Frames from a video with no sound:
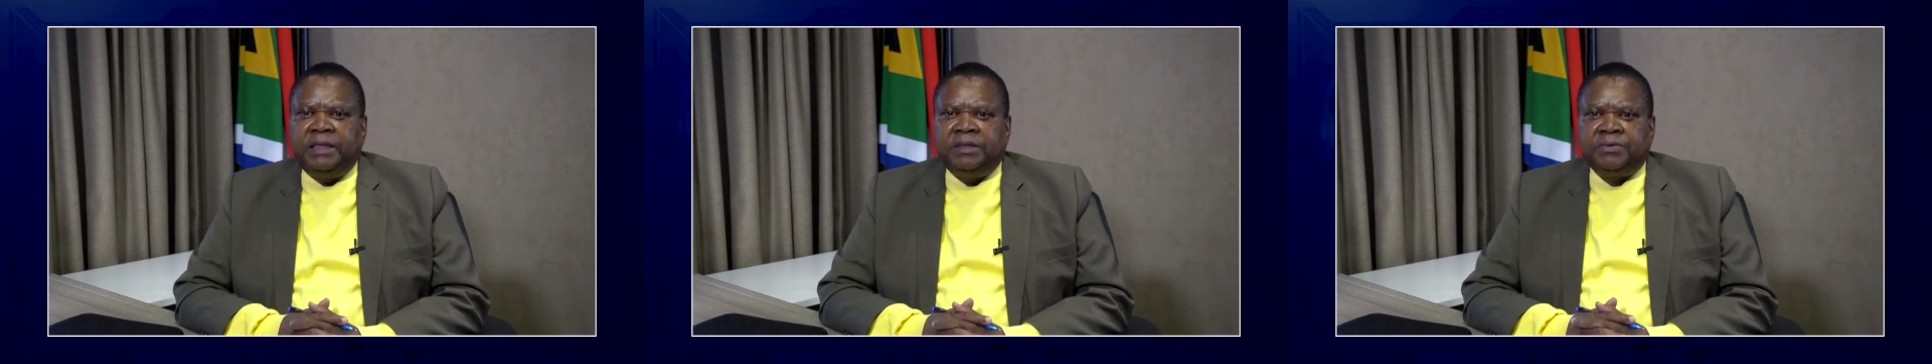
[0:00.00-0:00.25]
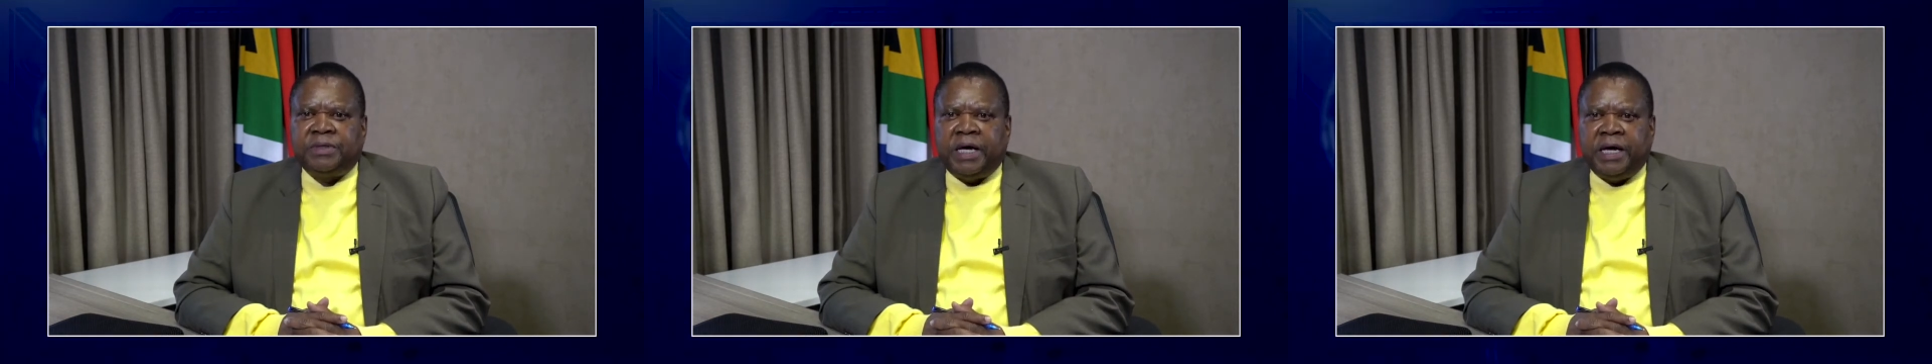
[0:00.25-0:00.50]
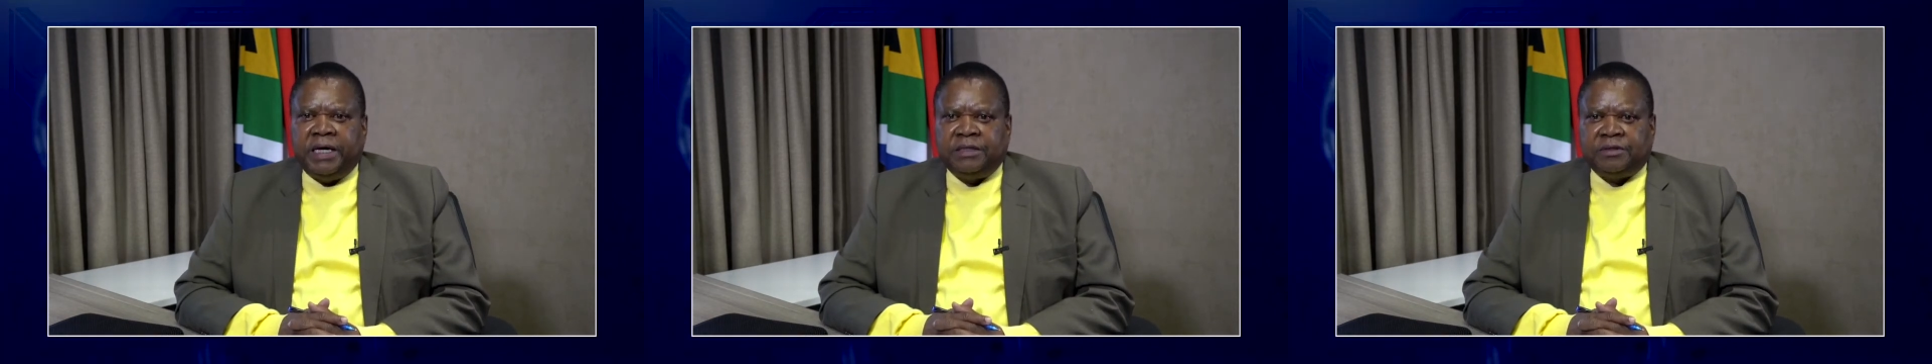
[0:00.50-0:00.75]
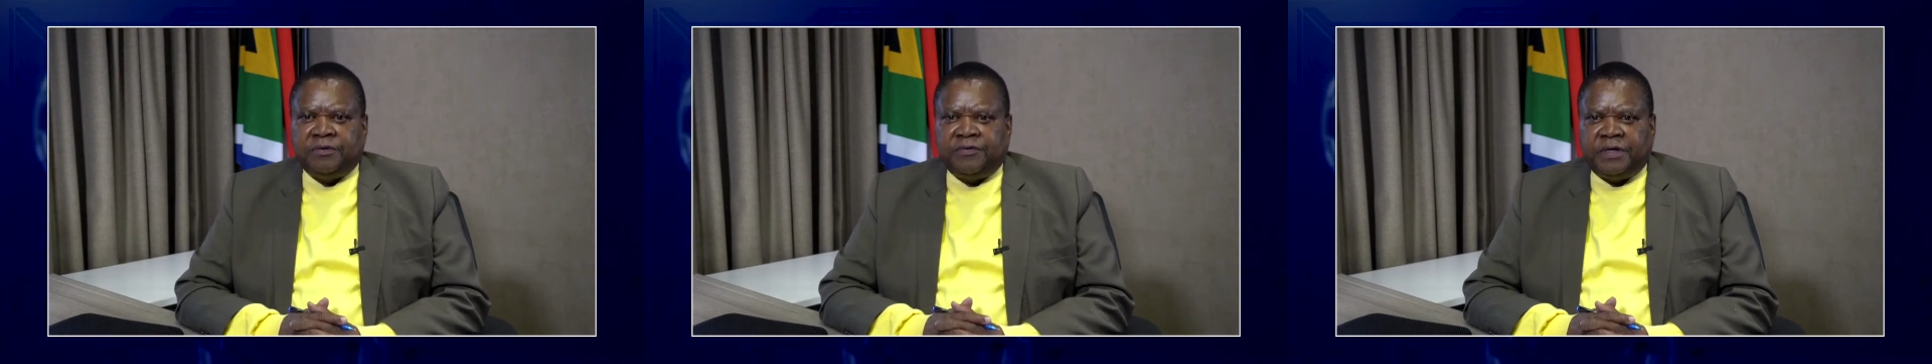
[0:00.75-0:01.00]
into the
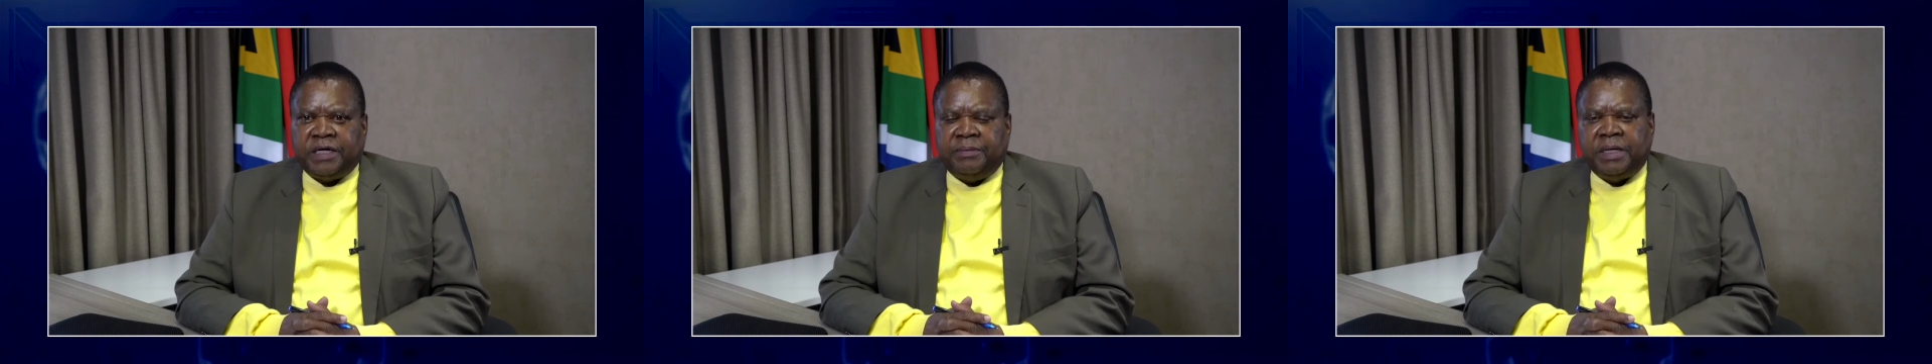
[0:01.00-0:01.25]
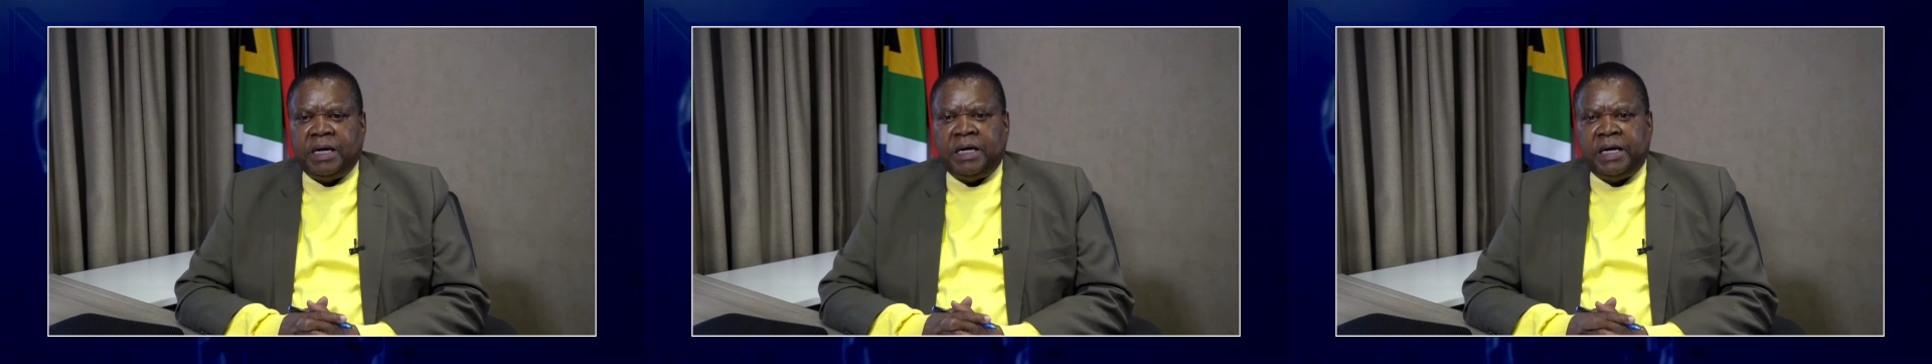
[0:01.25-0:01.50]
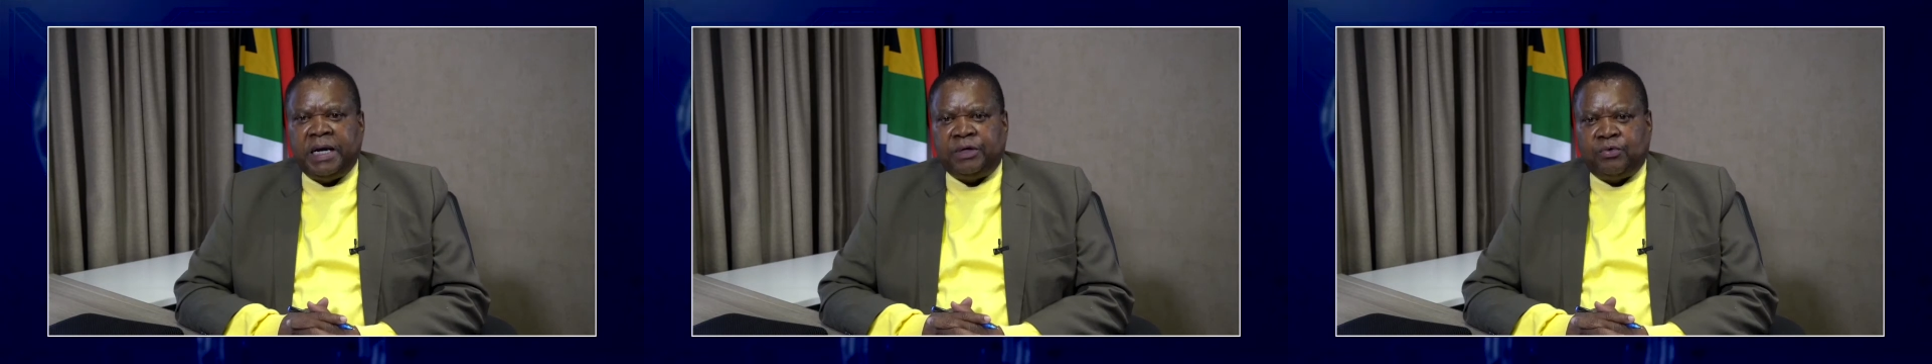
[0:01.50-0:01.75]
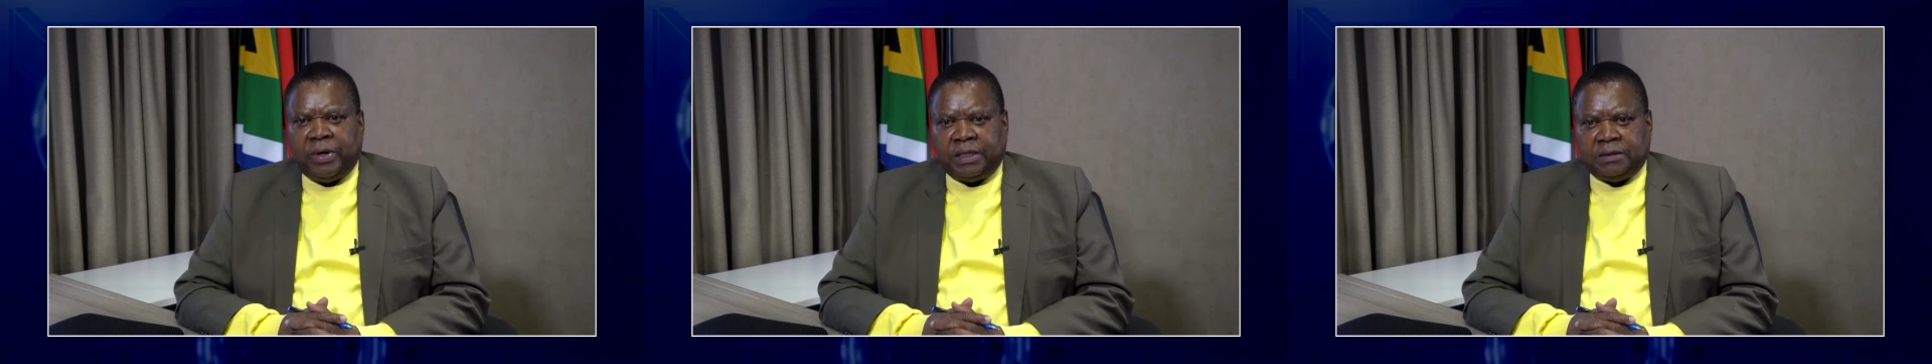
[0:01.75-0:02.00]
hands of criminal
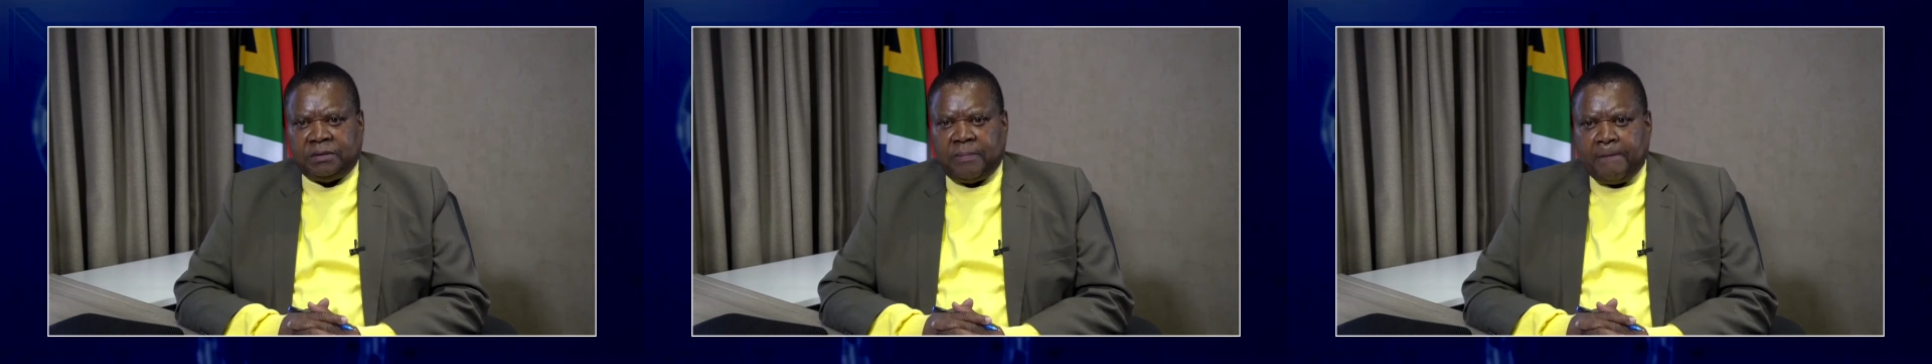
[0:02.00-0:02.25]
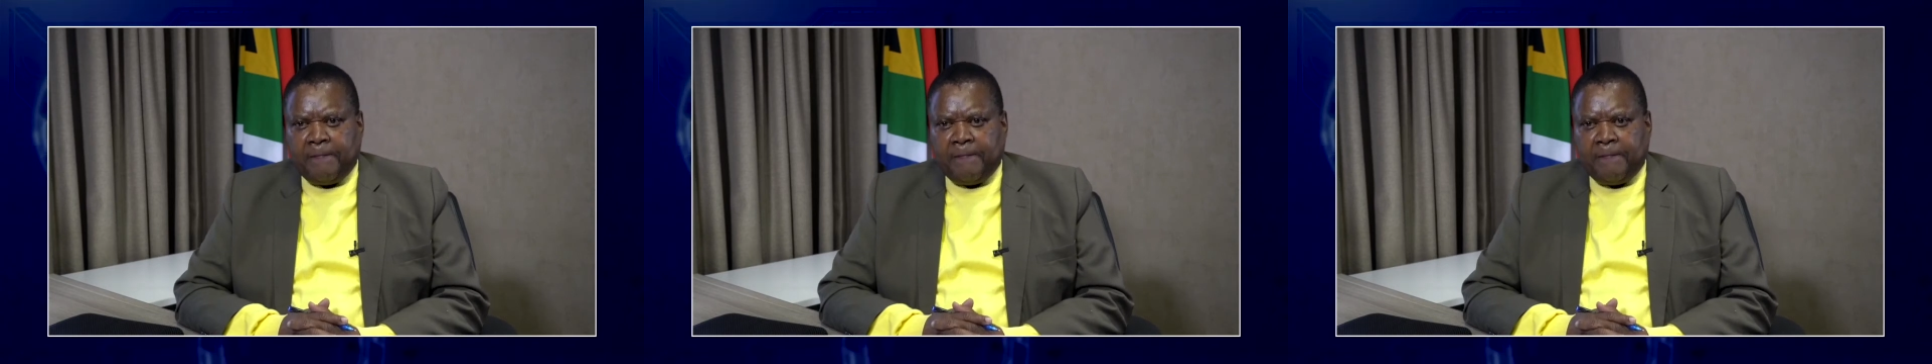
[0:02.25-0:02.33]
networks,